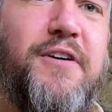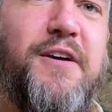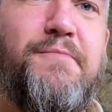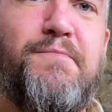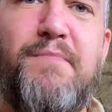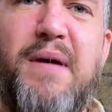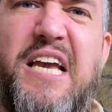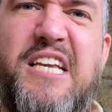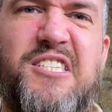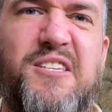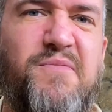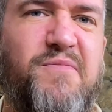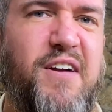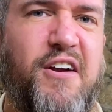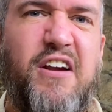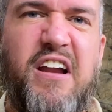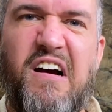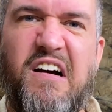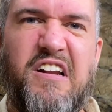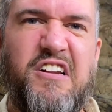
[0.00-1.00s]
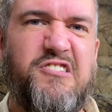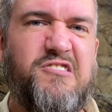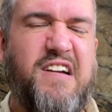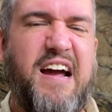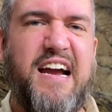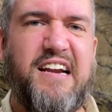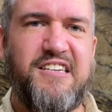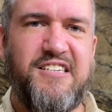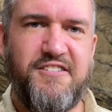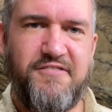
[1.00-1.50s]
It makes them very
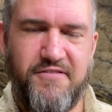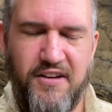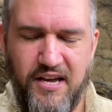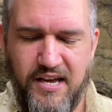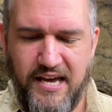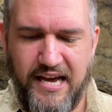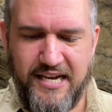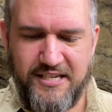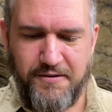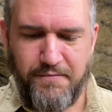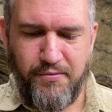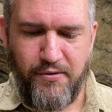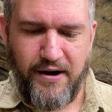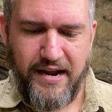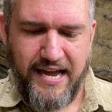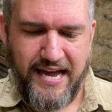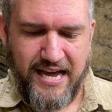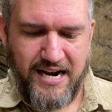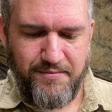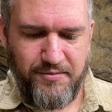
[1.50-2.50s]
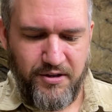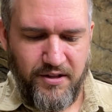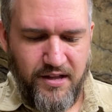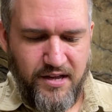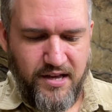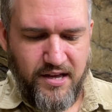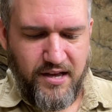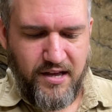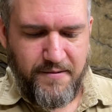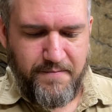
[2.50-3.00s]
unattractive as a prey animal,
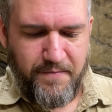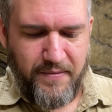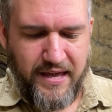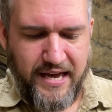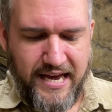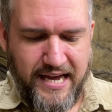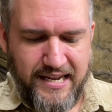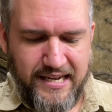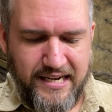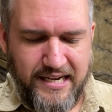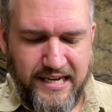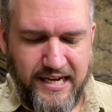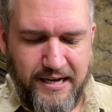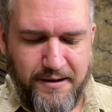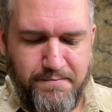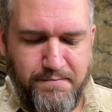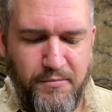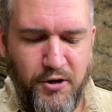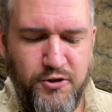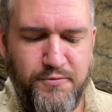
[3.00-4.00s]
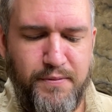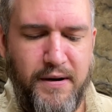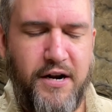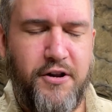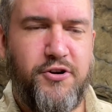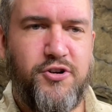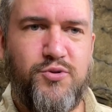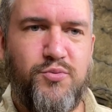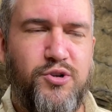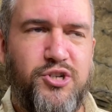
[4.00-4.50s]
and most
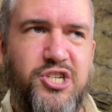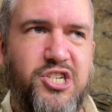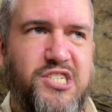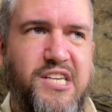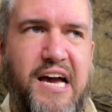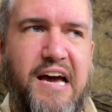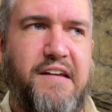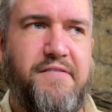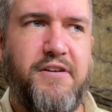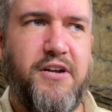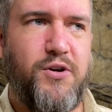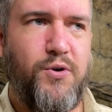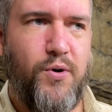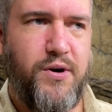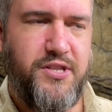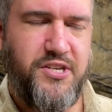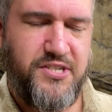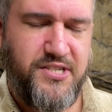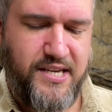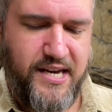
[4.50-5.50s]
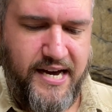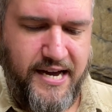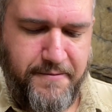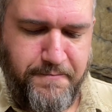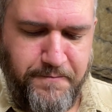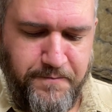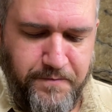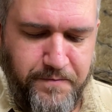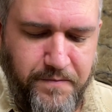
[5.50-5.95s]
predators would just kind of ignore this guy.